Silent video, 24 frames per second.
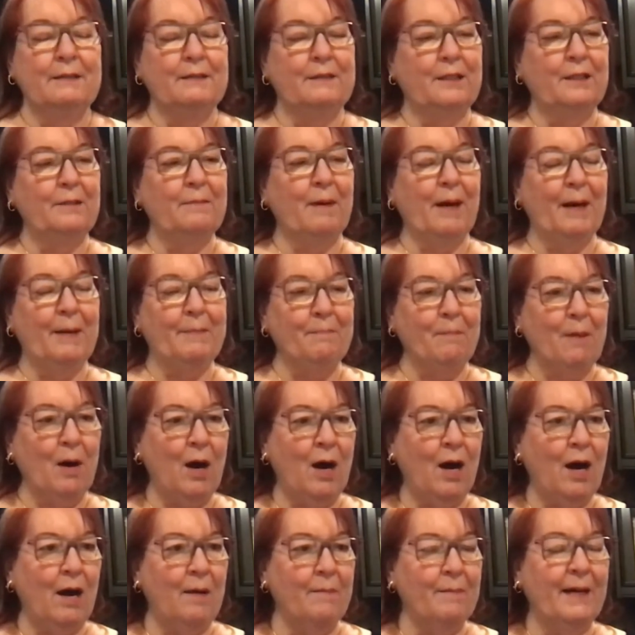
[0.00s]
to my
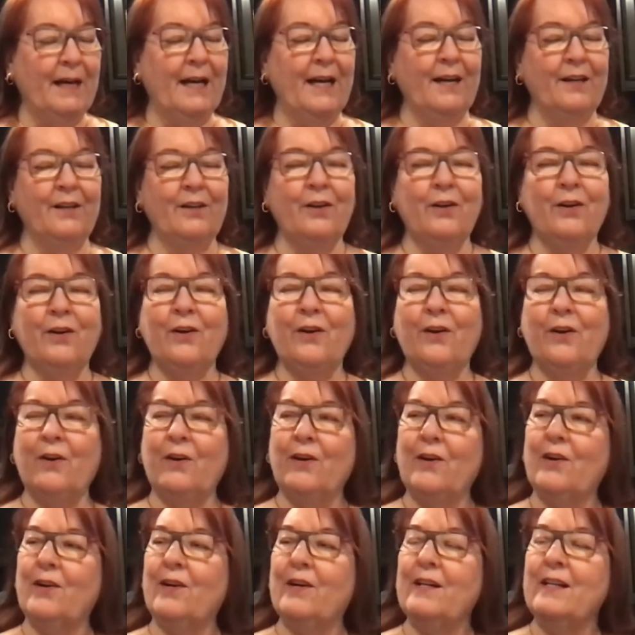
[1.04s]
mom and
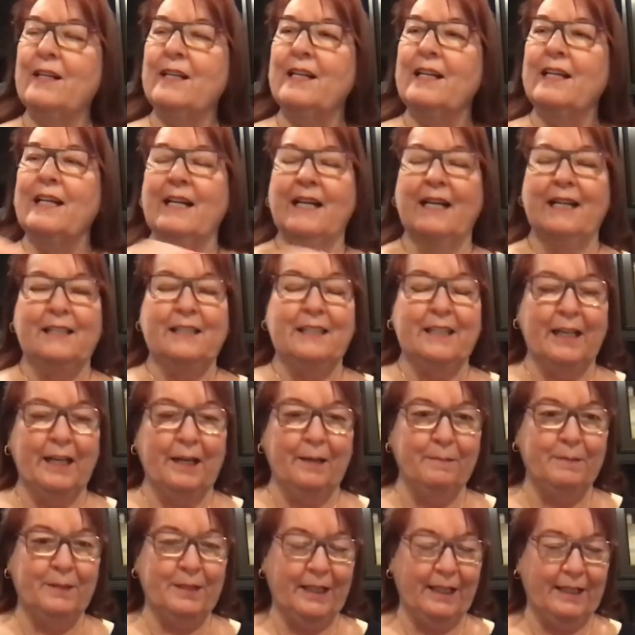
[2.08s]
her
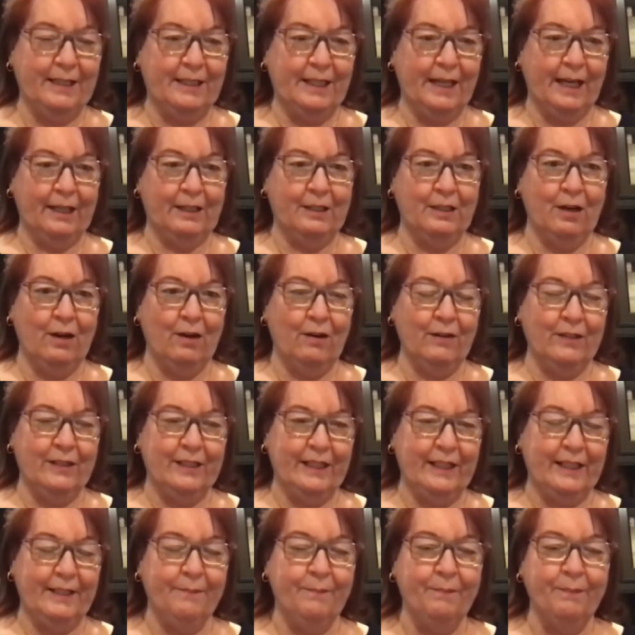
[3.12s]
attempts at
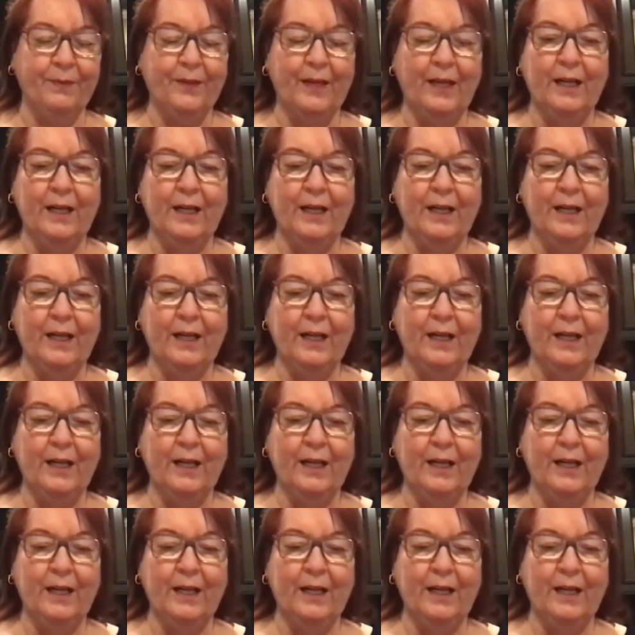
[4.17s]
technology.